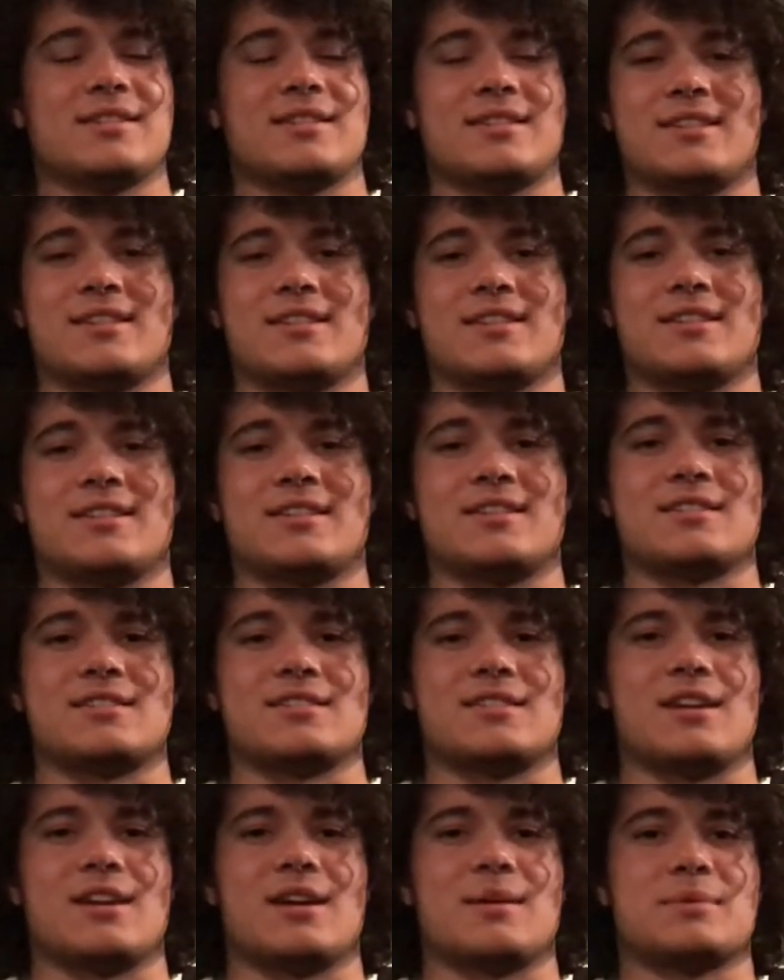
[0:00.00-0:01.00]
I think it
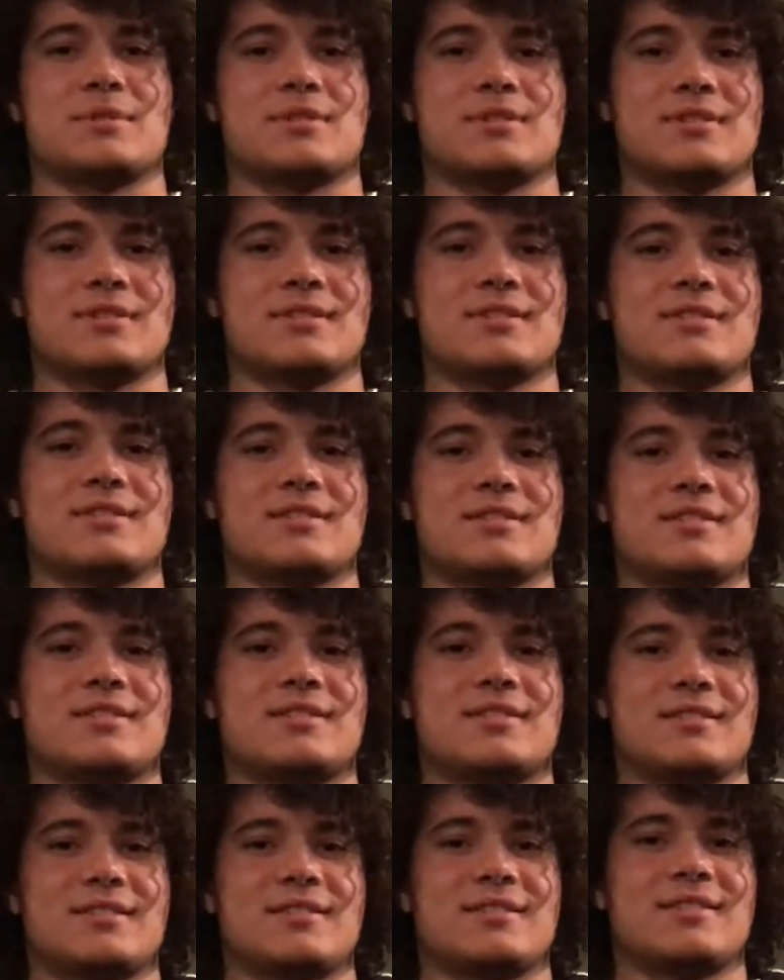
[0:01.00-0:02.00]
slaps.
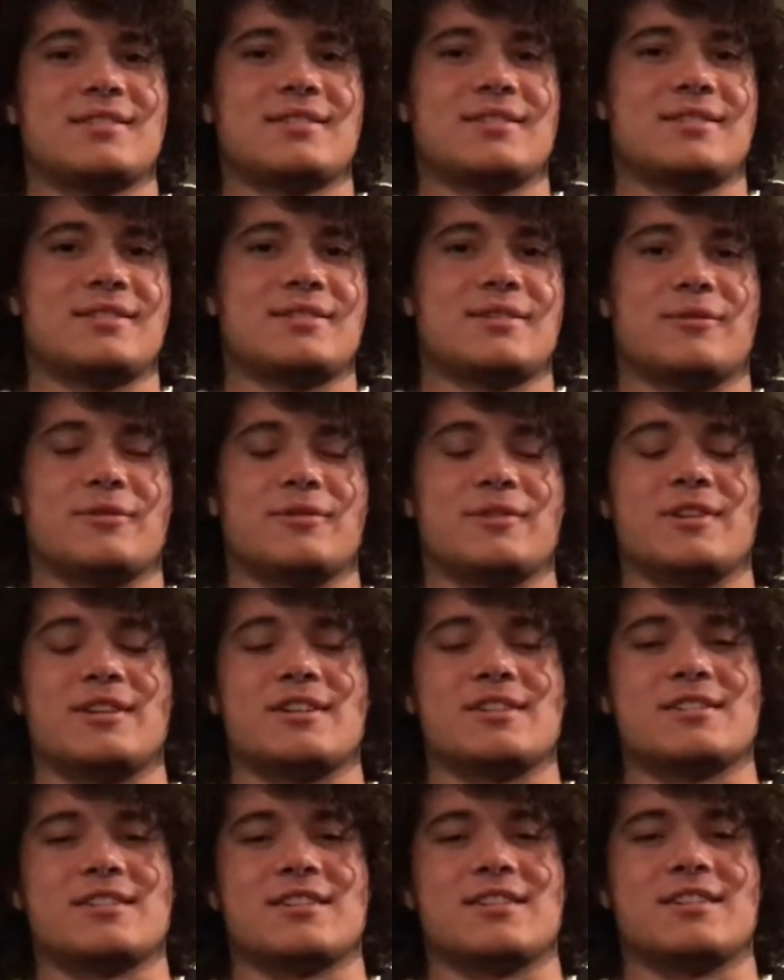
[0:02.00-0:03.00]
Hopefully you
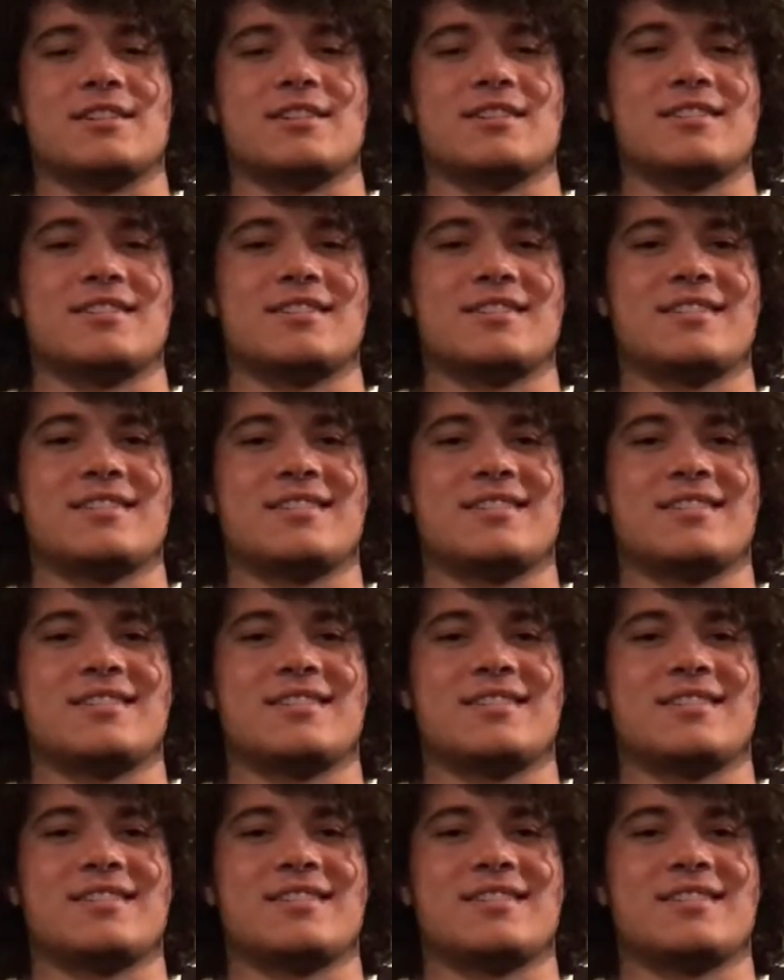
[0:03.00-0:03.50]
guys like it.